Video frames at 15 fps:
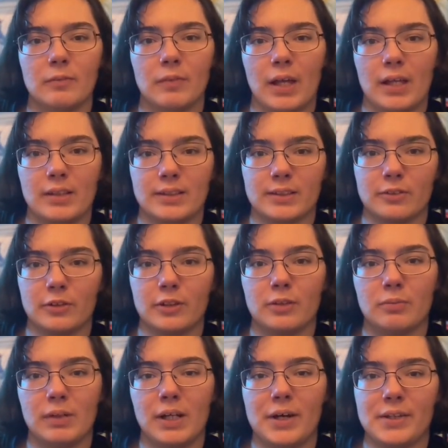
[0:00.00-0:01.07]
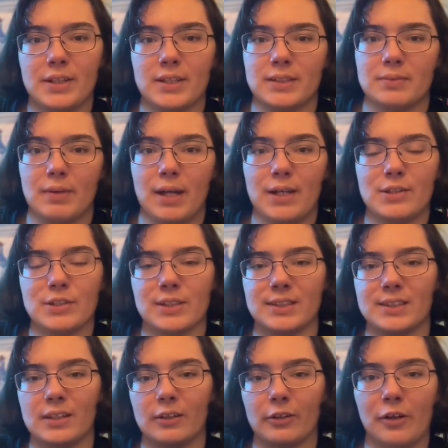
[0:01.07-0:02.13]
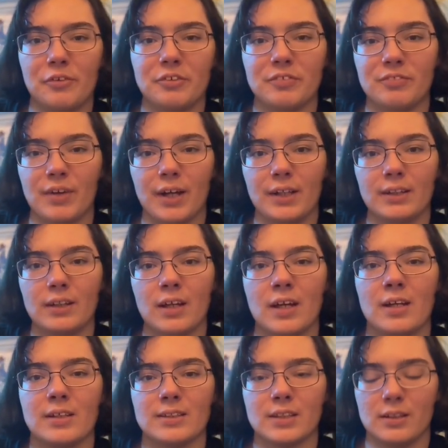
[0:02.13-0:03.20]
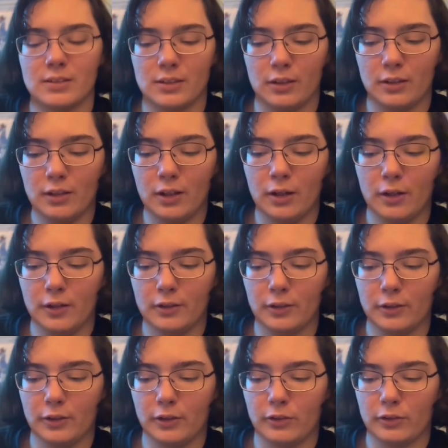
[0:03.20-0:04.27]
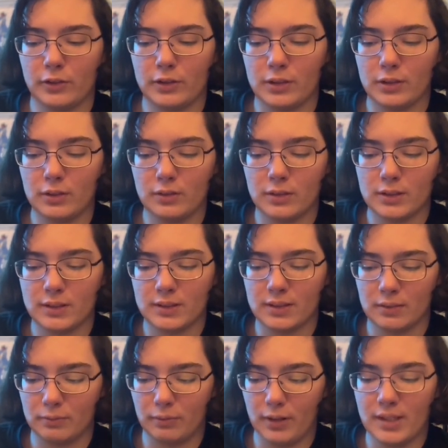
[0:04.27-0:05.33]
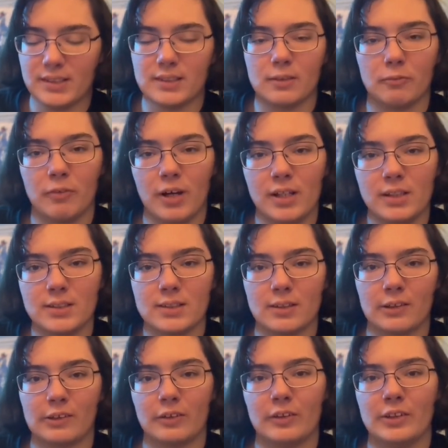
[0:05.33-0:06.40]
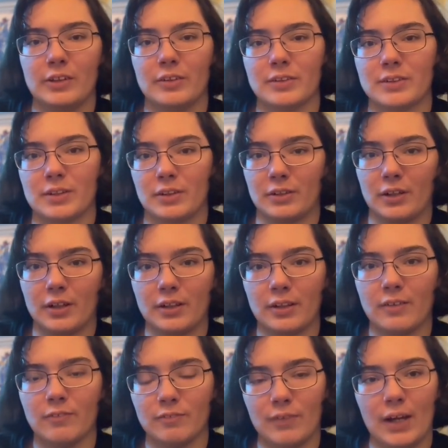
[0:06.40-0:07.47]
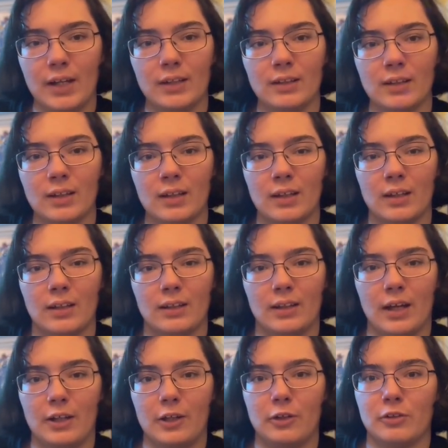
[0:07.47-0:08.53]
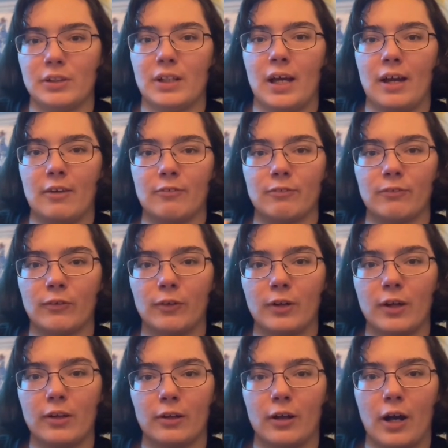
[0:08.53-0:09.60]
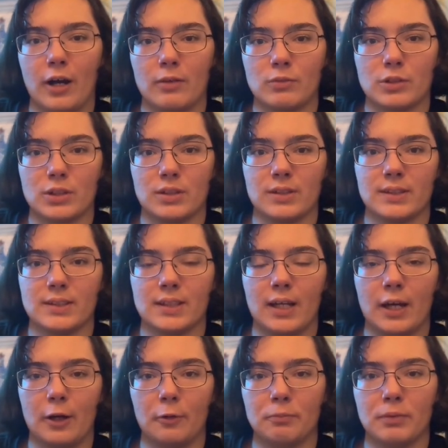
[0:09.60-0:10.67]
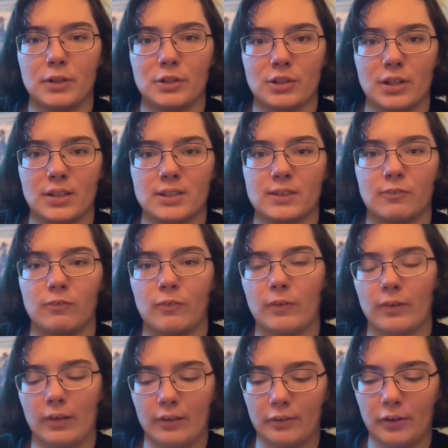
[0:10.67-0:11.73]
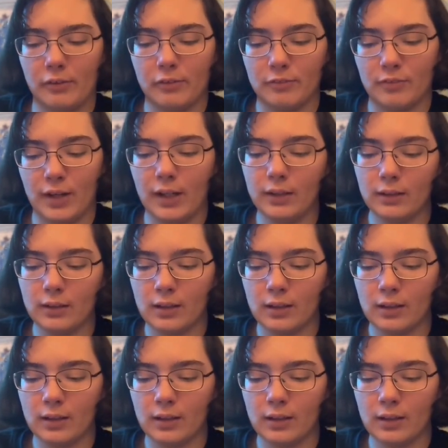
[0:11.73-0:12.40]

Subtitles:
that's going to be on this page is the glow effect. So to turn it on, all you're going to do is to press the white circle and it'll turn on the effect. Now you're going to have 4 other options to help adjust for the glow effect.